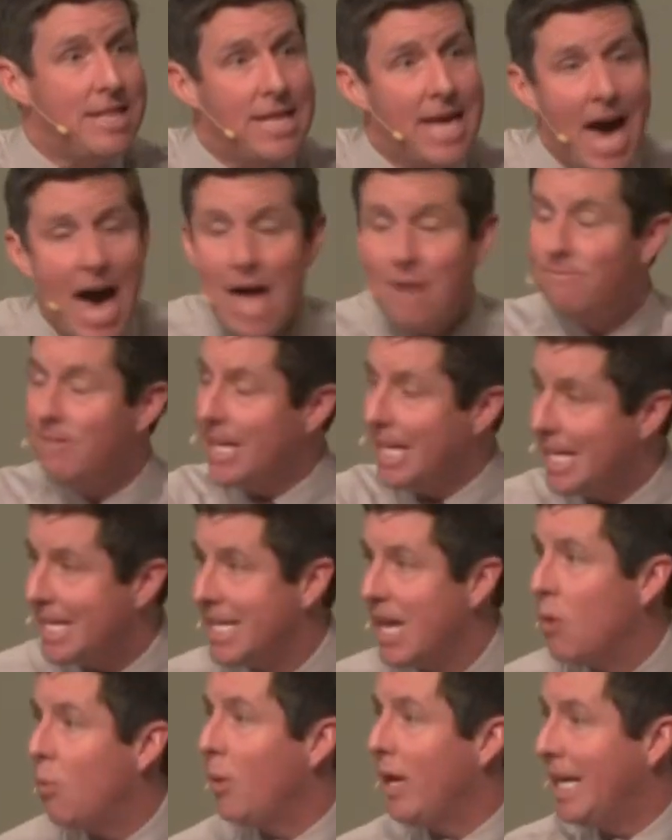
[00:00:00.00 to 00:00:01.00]
the advocate
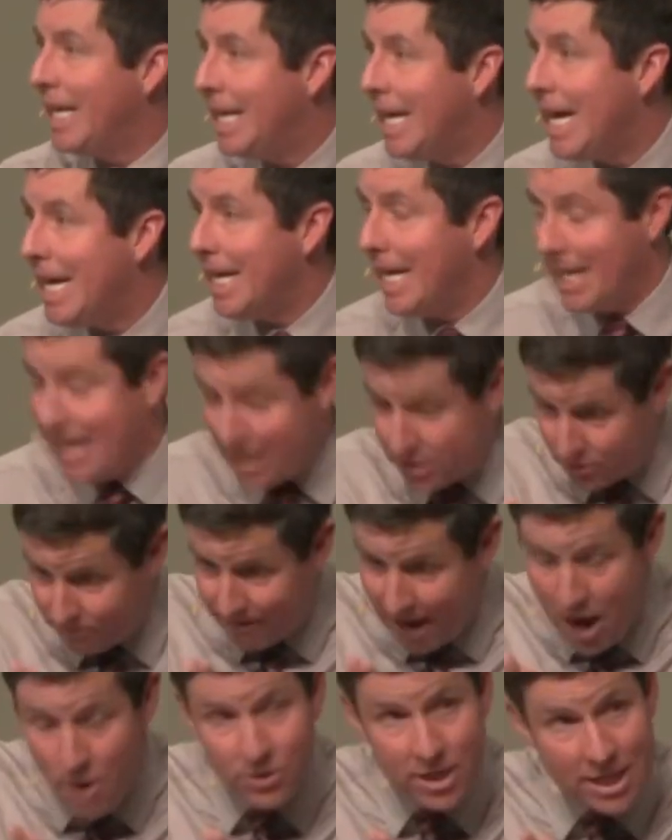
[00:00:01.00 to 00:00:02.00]
that we needed. It's
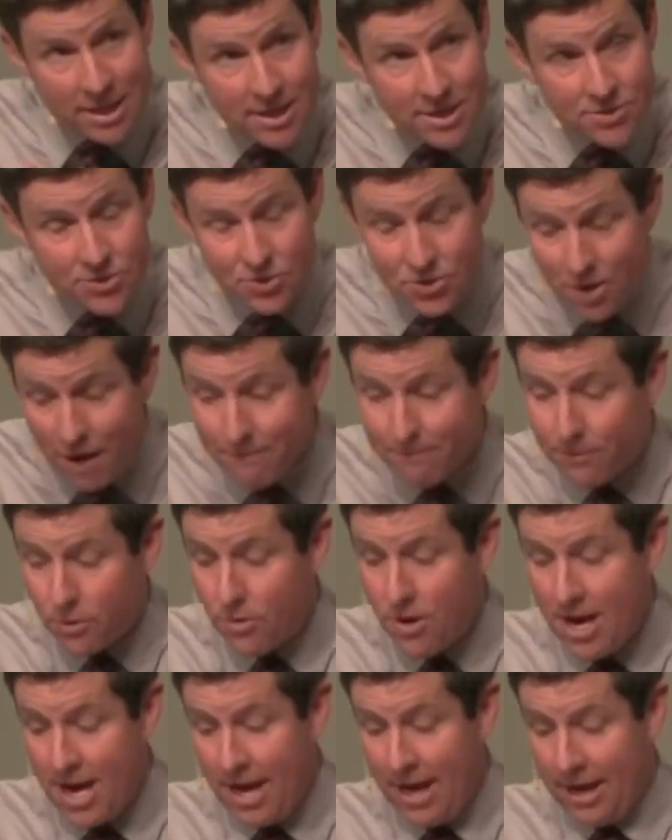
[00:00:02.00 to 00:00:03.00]
found in this
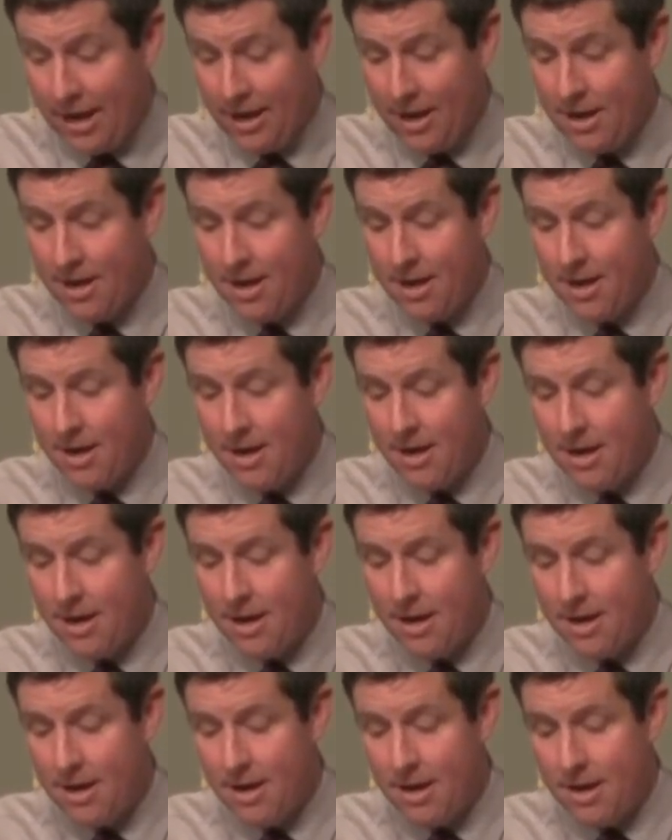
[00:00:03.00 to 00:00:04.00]
suffering.
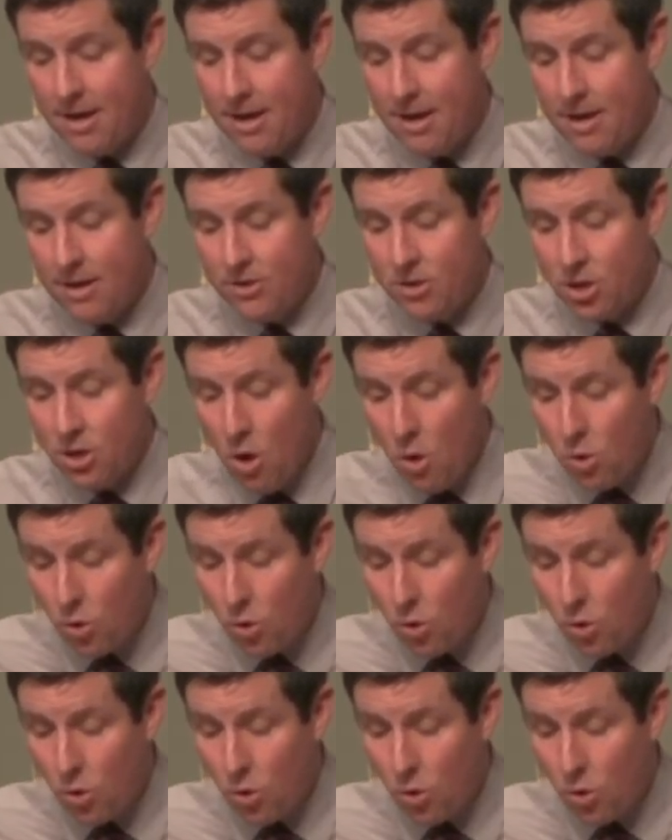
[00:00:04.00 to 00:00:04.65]
To know